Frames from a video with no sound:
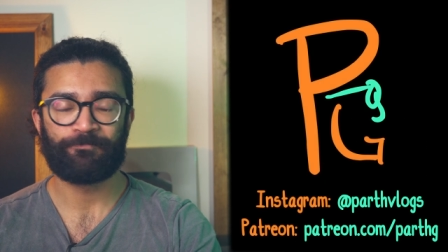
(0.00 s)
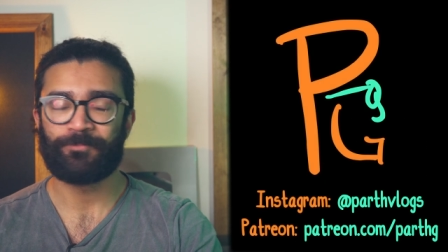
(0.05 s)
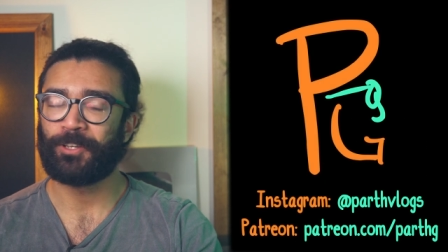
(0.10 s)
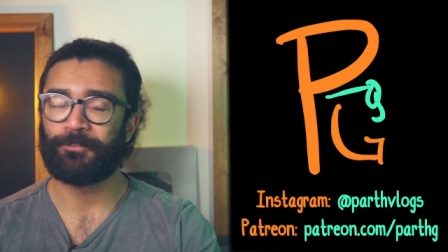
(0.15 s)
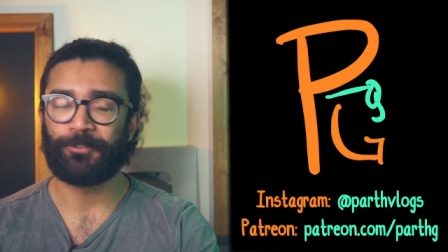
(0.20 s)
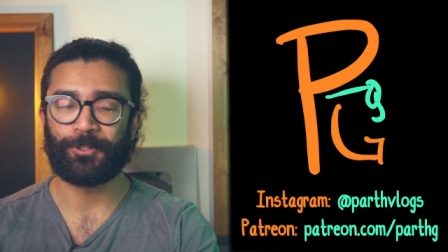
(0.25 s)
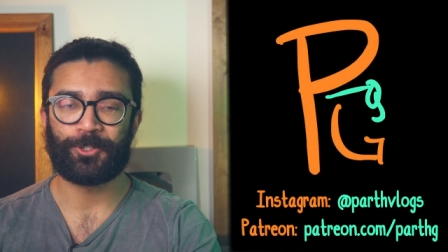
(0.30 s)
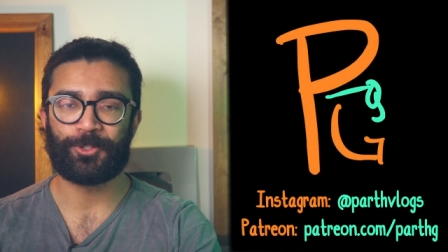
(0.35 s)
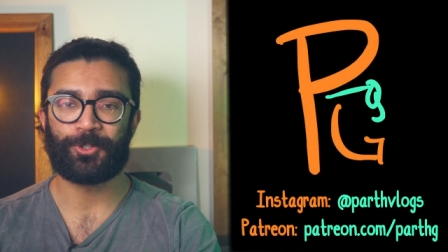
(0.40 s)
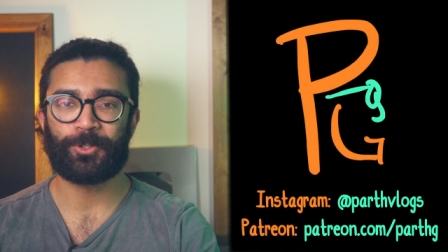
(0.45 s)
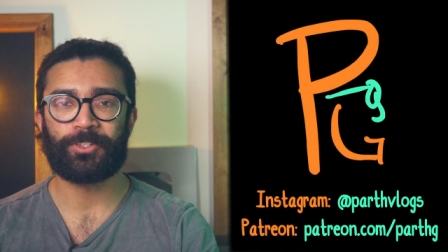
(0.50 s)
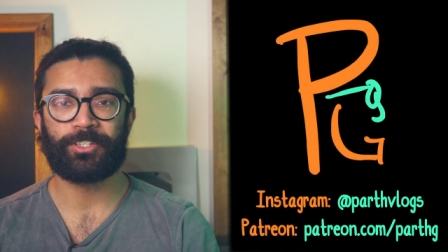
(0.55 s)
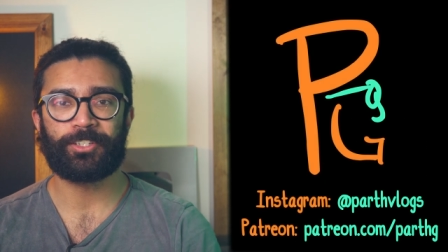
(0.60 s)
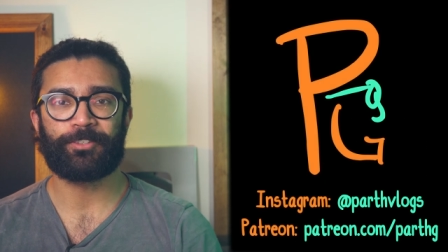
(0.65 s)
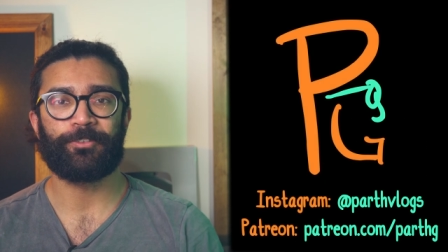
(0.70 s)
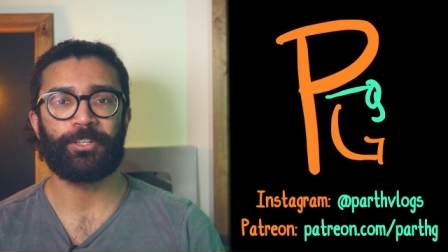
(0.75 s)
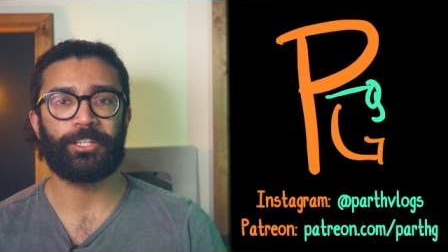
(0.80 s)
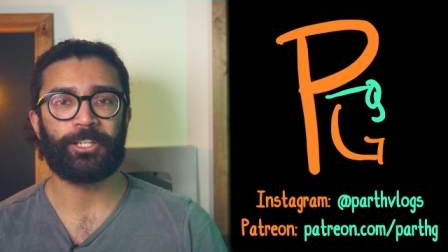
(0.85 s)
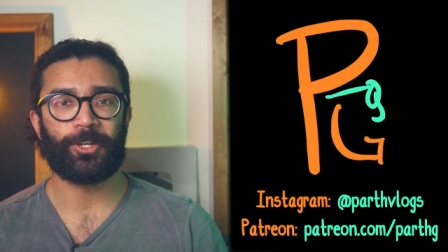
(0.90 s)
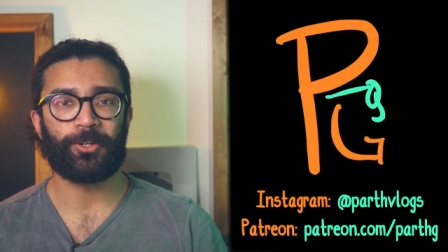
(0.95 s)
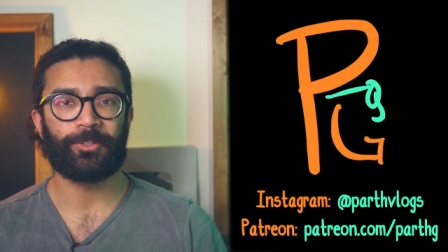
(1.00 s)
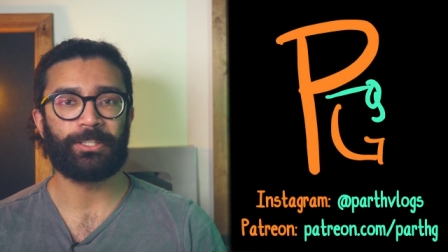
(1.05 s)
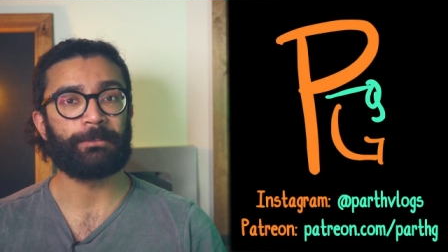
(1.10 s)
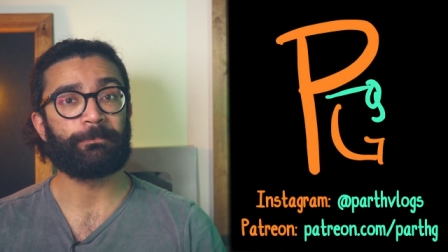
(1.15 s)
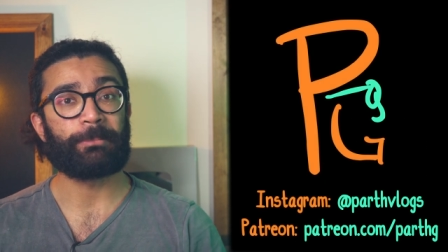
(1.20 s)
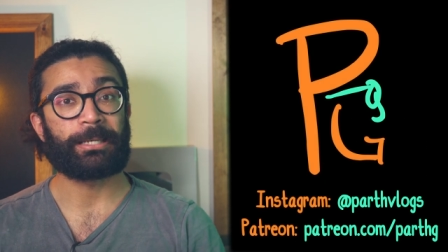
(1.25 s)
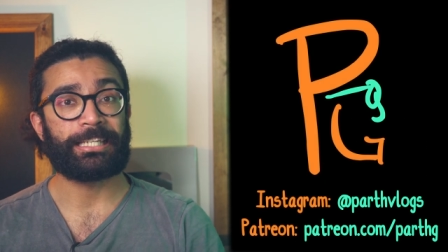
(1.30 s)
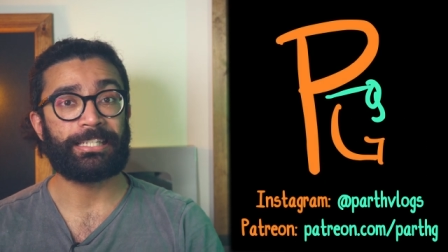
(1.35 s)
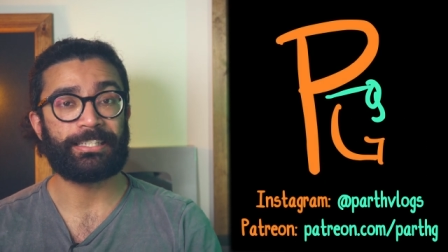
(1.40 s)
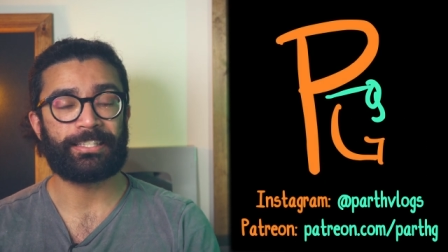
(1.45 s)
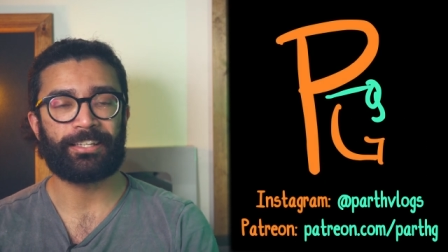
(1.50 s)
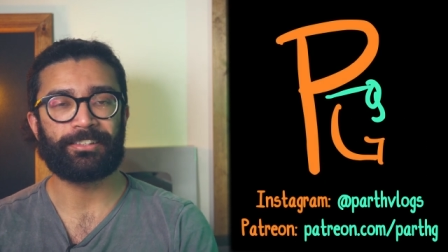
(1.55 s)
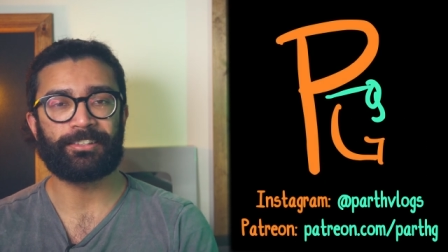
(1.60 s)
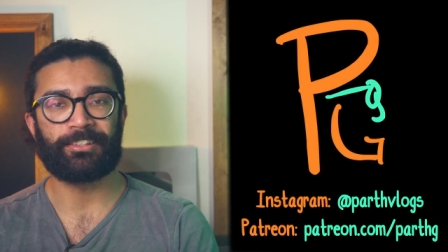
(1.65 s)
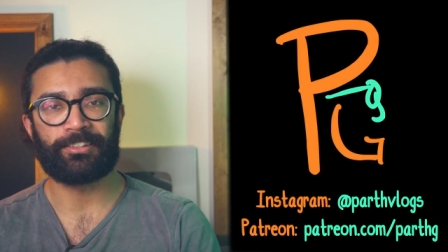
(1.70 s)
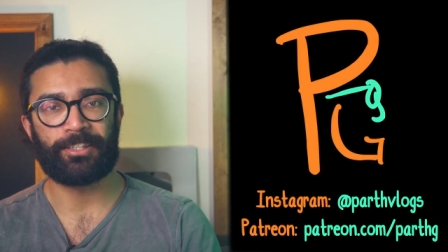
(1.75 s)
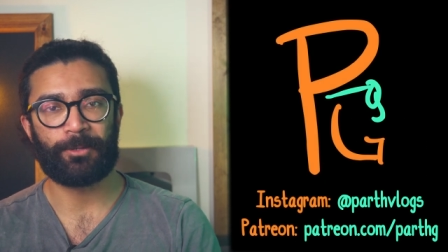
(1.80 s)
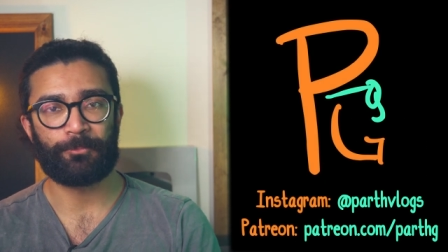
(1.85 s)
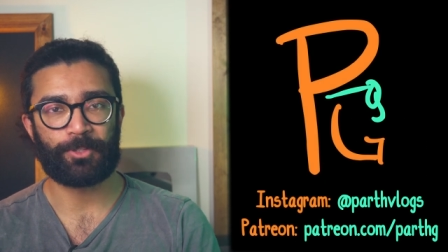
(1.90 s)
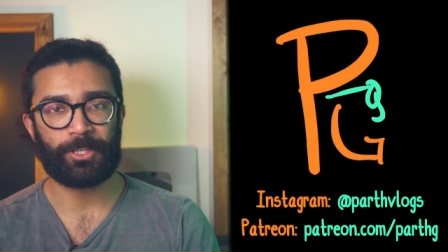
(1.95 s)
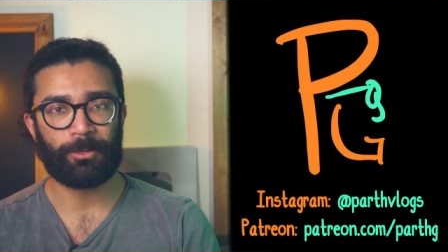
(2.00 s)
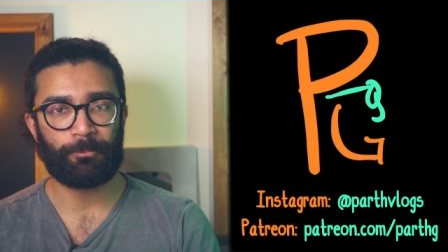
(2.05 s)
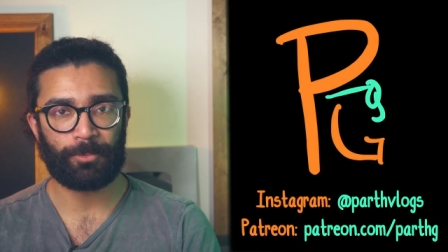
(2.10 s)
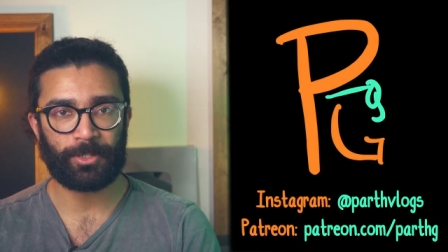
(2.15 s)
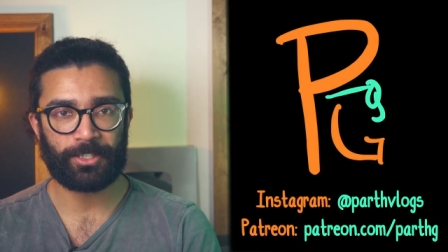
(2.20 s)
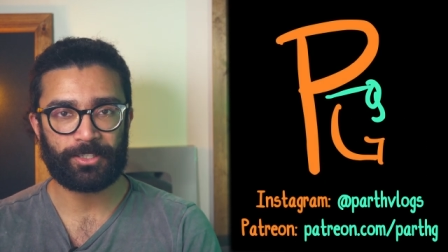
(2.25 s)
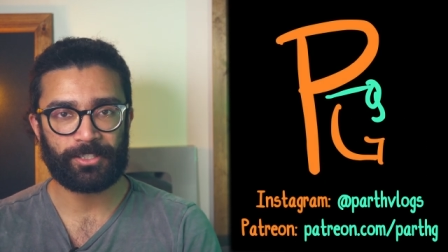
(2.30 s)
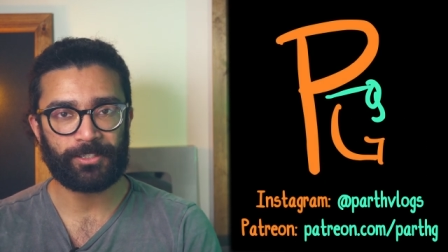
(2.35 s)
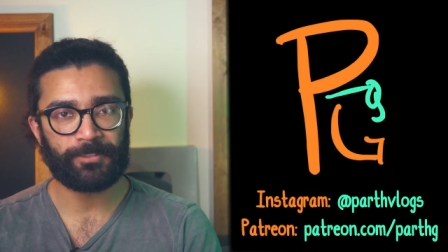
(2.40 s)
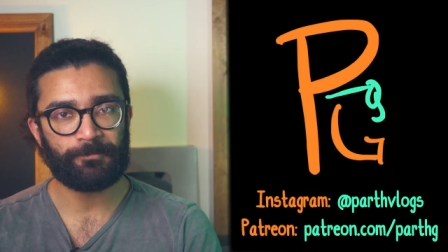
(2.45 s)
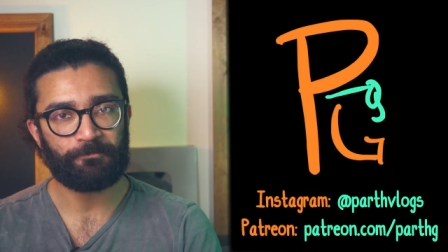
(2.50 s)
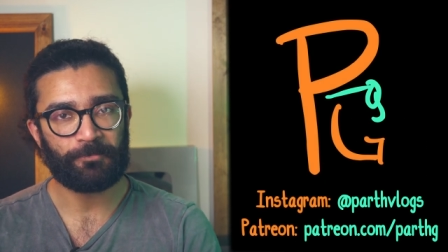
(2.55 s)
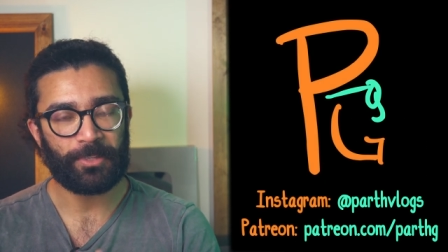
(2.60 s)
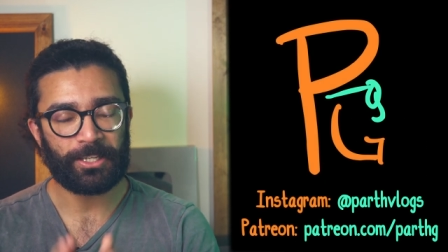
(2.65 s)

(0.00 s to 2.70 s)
If you enjoyed this video, then please hit the thumbs up button